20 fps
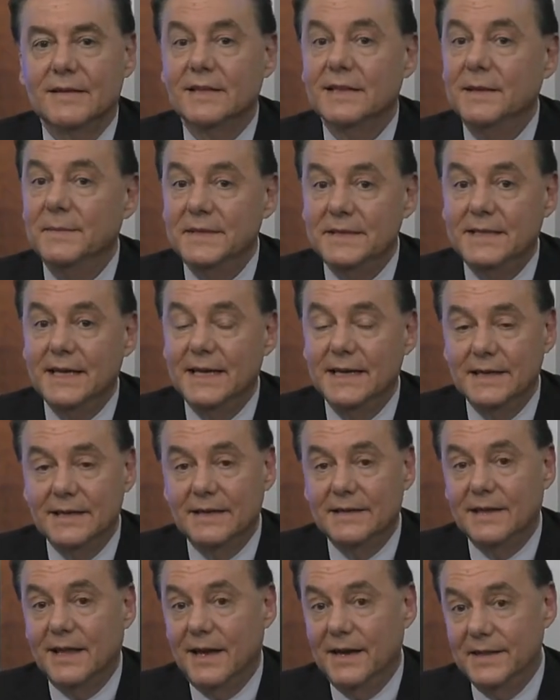Let me tell you,
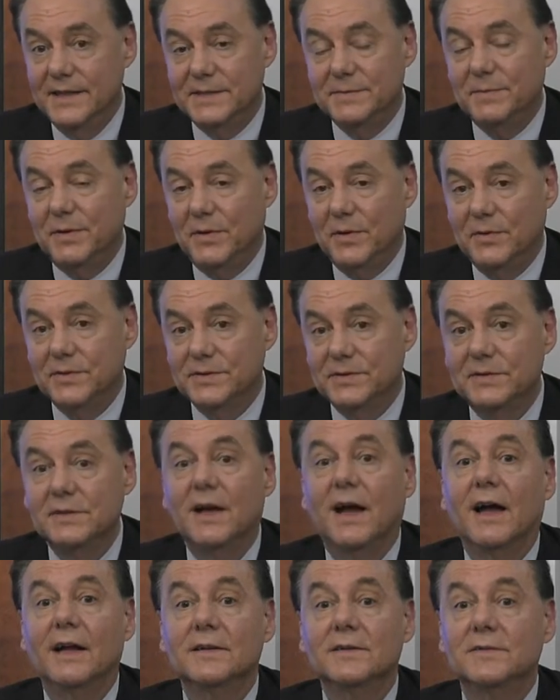a lot of these polls are
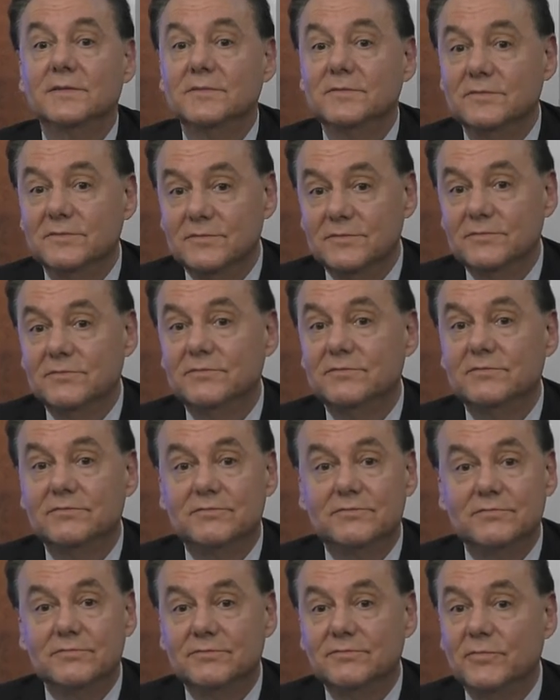not
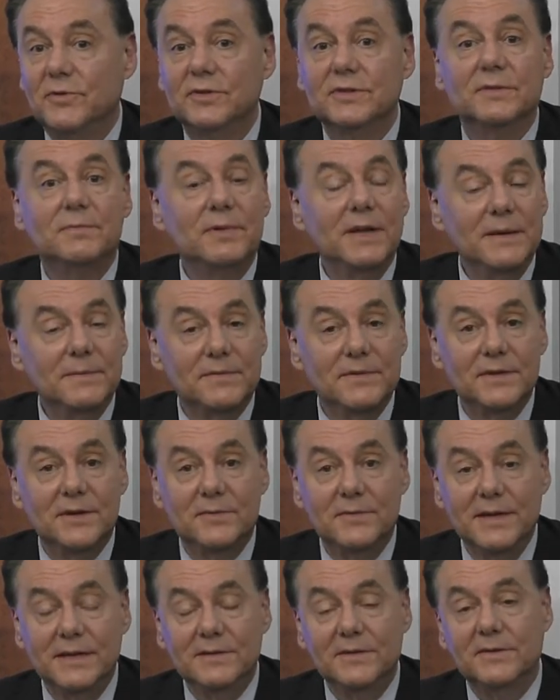worth the paper
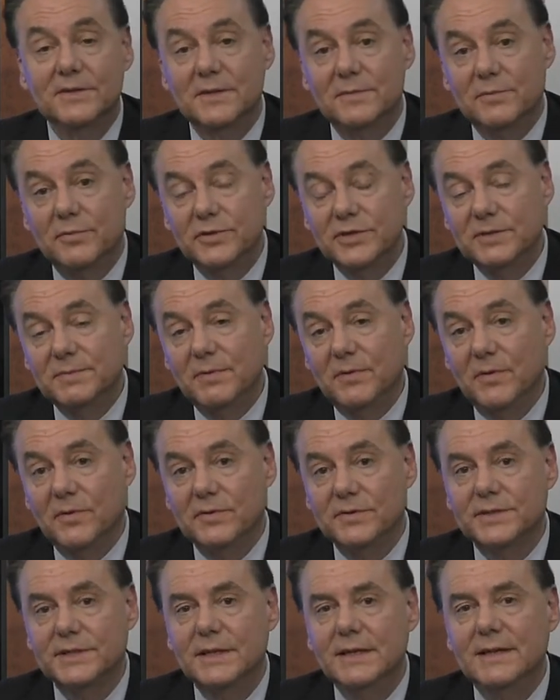they're written on, they're push
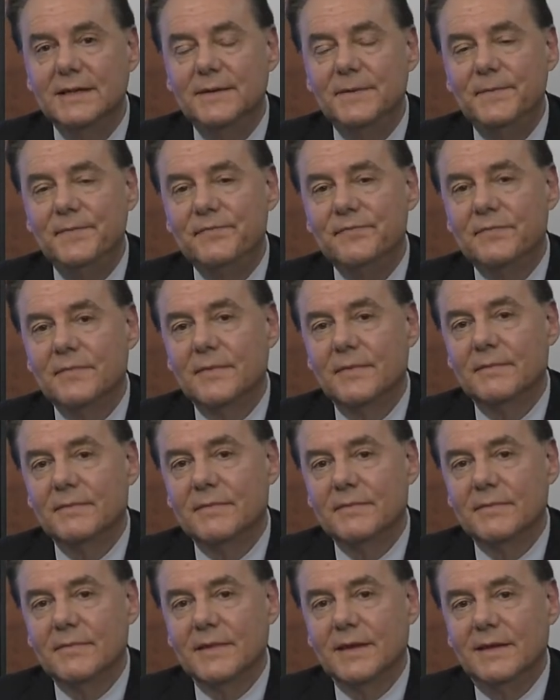polls.
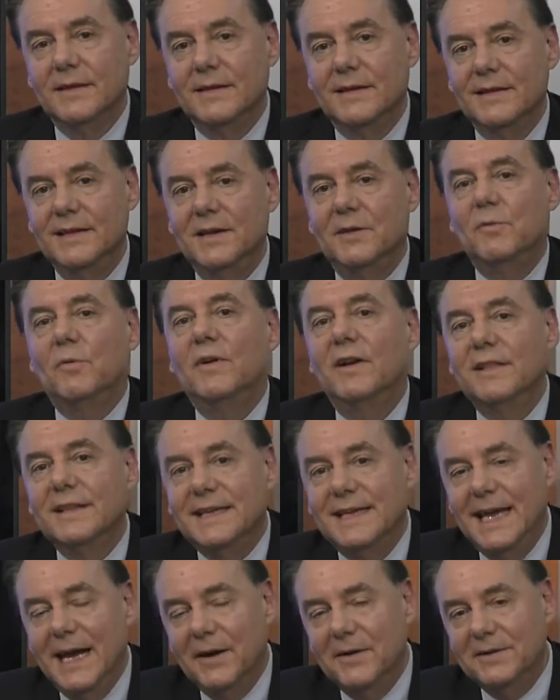You know, one of the
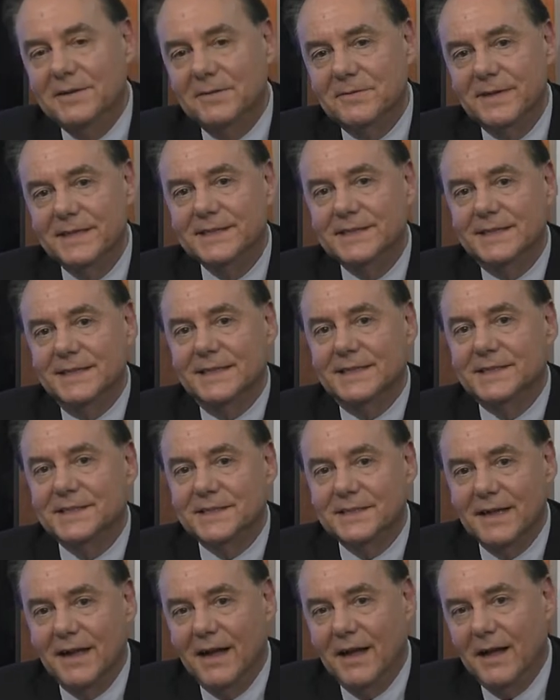
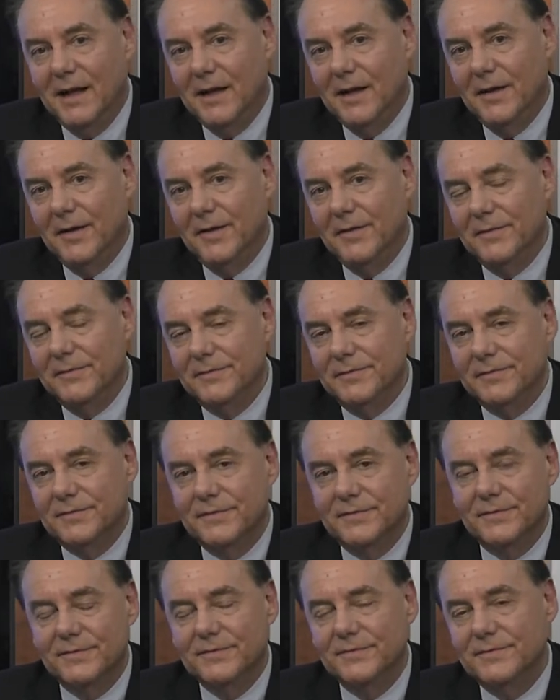characteristics
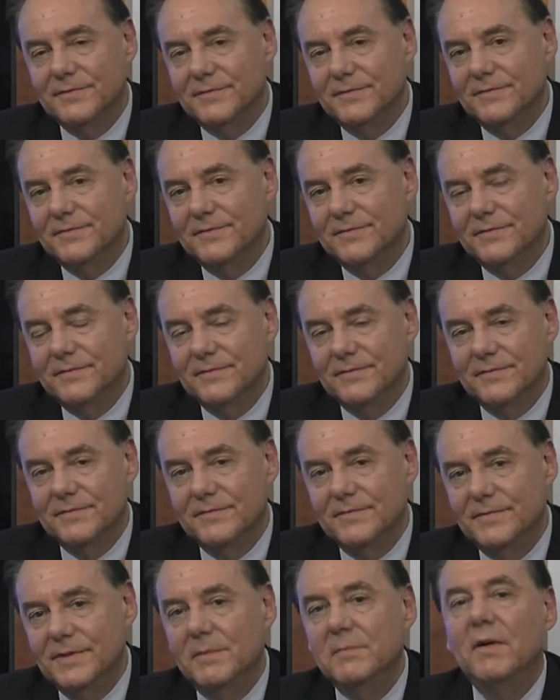of
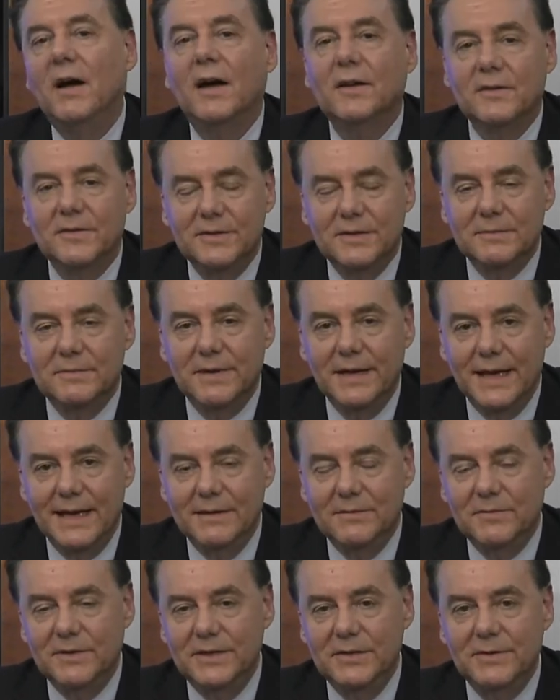the modern
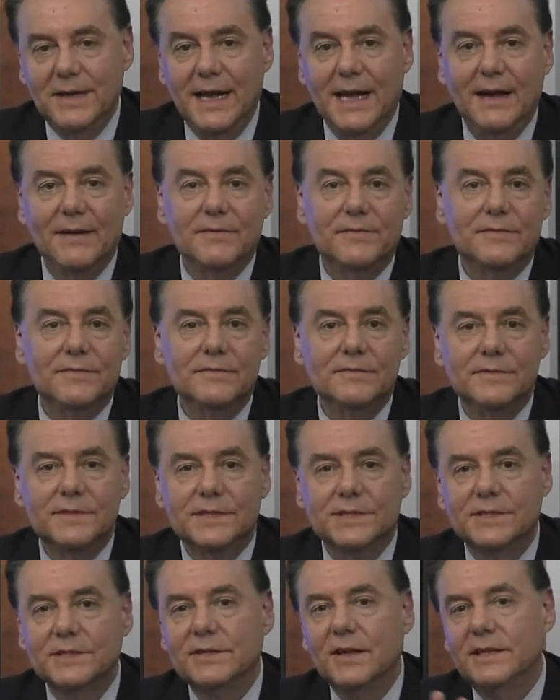debate, when you have
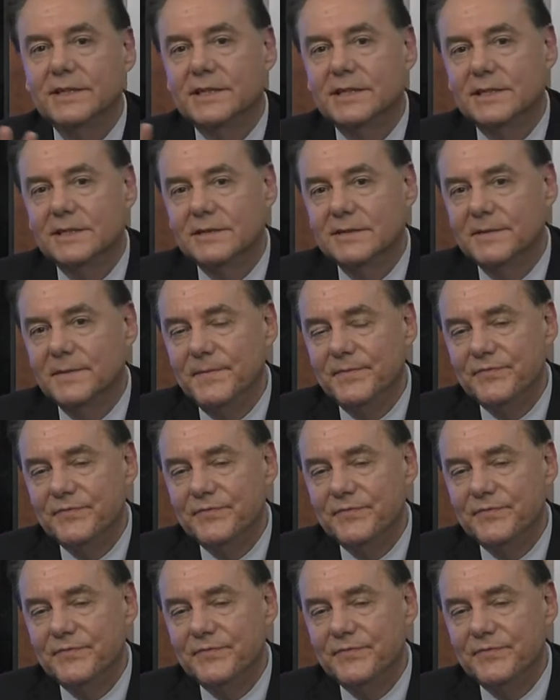such